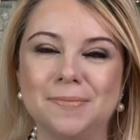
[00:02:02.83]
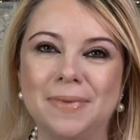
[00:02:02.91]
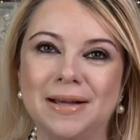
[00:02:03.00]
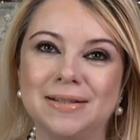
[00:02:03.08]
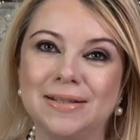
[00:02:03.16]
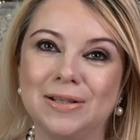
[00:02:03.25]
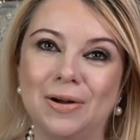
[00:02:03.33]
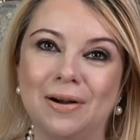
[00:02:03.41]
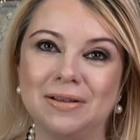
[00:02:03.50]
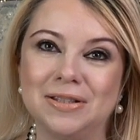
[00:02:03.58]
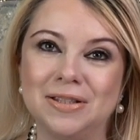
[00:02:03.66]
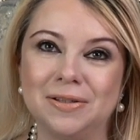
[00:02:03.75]
pass it
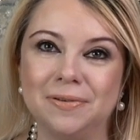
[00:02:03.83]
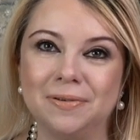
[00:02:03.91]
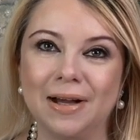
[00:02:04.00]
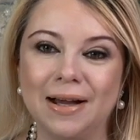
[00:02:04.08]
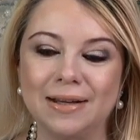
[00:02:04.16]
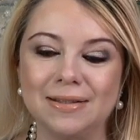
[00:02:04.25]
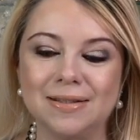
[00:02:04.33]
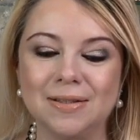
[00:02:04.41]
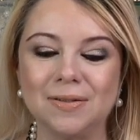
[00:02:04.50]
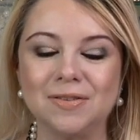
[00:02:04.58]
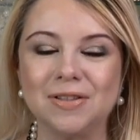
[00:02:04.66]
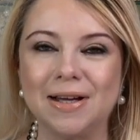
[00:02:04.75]
on to you guys.
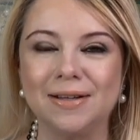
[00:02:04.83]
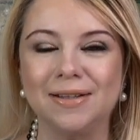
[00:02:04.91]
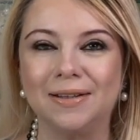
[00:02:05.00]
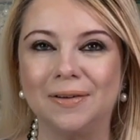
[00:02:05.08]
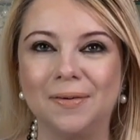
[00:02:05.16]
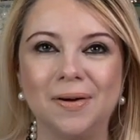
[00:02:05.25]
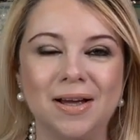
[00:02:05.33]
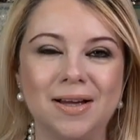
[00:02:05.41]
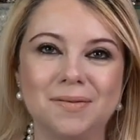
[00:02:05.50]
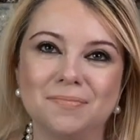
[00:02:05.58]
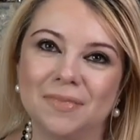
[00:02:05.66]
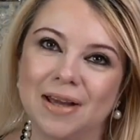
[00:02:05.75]
So try, you know,
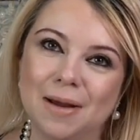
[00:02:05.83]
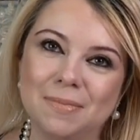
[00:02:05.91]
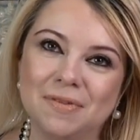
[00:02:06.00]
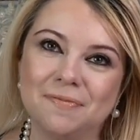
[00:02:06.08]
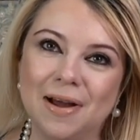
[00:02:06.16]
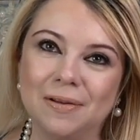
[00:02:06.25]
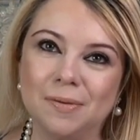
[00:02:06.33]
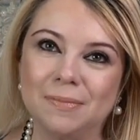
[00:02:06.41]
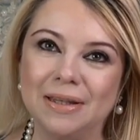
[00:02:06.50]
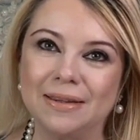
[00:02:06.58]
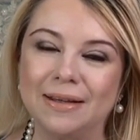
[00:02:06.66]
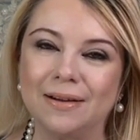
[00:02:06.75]
come and follow
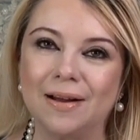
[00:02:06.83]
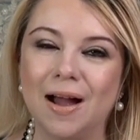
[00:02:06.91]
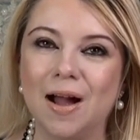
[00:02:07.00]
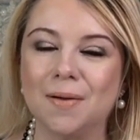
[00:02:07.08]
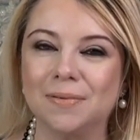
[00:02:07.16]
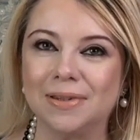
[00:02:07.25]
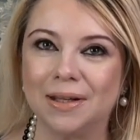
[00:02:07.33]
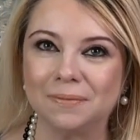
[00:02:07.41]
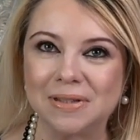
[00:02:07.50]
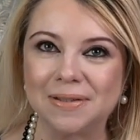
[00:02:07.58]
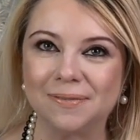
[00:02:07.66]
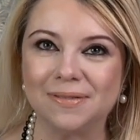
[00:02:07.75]
me there. I would
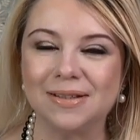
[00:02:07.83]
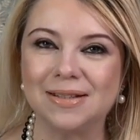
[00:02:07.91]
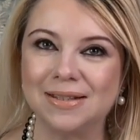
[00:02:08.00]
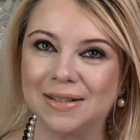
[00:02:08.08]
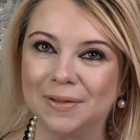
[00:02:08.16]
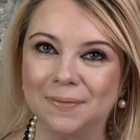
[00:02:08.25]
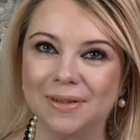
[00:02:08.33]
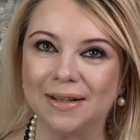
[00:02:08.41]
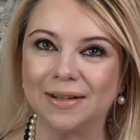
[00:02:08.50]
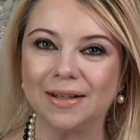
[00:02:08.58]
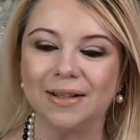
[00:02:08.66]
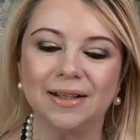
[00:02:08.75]
love to see you
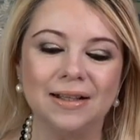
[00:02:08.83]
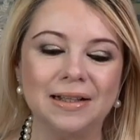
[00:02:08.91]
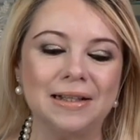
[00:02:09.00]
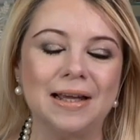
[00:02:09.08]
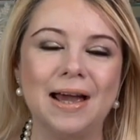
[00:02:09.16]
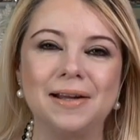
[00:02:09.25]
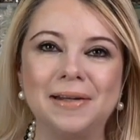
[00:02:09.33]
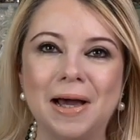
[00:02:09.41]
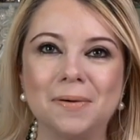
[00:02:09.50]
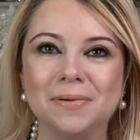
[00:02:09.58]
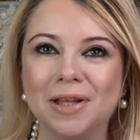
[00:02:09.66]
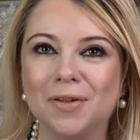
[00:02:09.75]
there. And
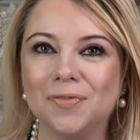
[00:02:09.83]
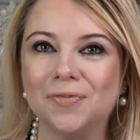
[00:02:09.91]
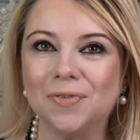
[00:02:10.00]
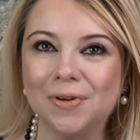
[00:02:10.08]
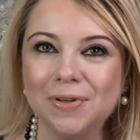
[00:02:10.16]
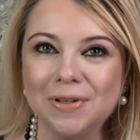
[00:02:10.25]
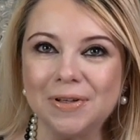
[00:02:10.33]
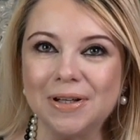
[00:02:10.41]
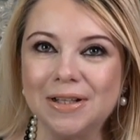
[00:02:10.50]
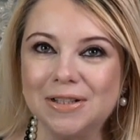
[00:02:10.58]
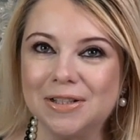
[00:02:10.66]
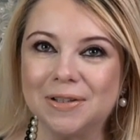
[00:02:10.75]
now without further
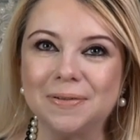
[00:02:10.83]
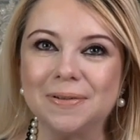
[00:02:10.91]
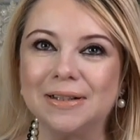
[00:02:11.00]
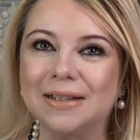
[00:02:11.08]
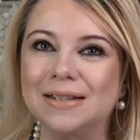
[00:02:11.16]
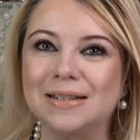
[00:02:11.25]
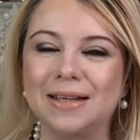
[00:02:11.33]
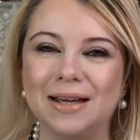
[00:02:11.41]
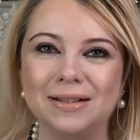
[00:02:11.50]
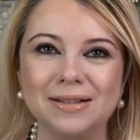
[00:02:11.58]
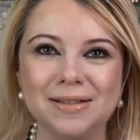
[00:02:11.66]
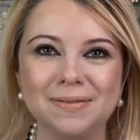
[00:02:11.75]
ado, let's
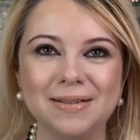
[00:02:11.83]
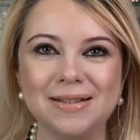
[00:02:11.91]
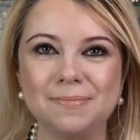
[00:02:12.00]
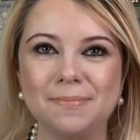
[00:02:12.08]
get into these